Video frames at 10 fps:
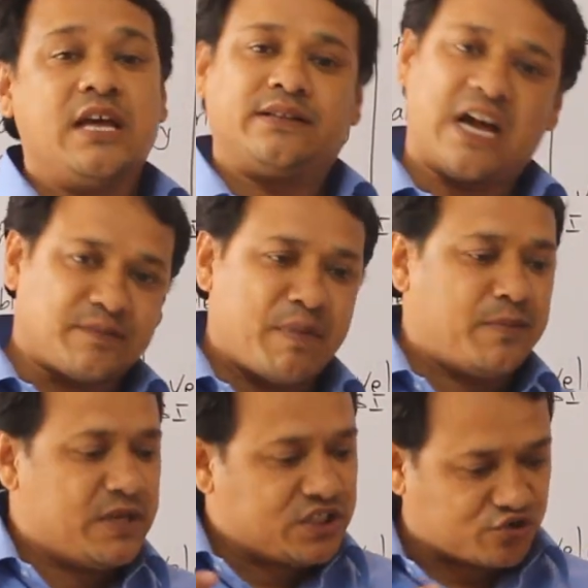That
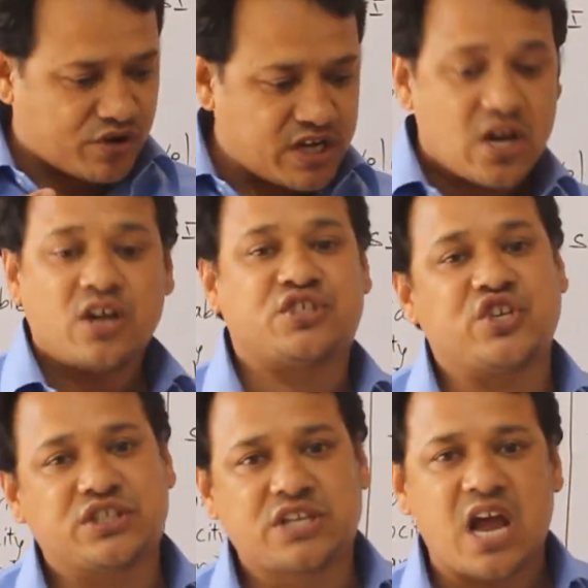may be straight,
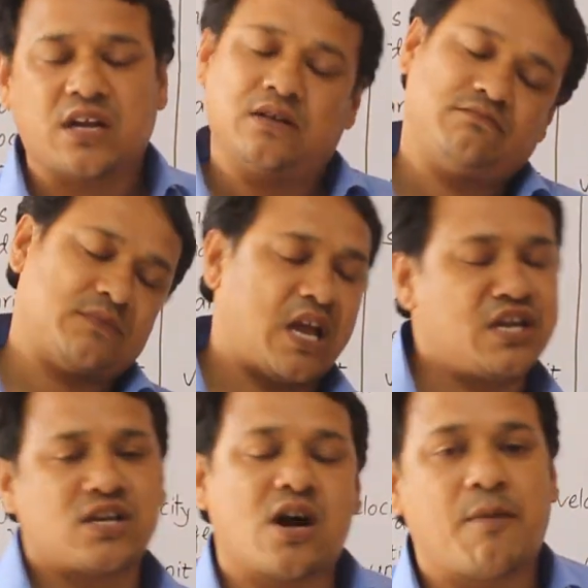zigzag,
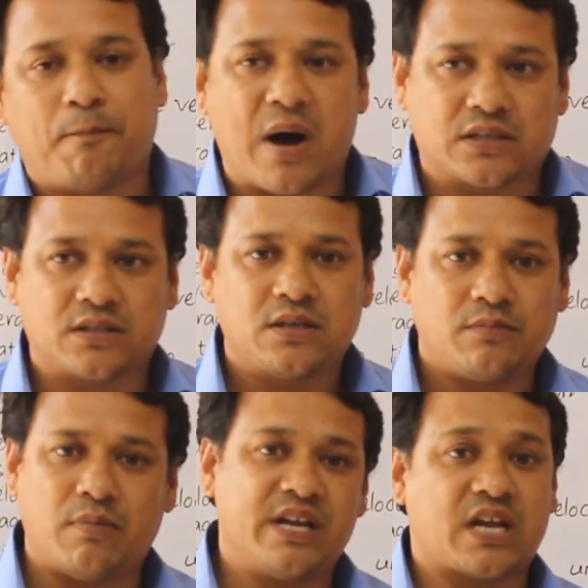any
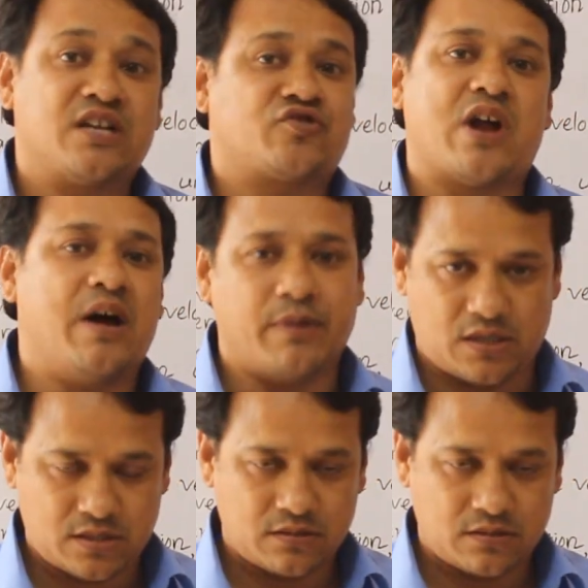path, but it can travel.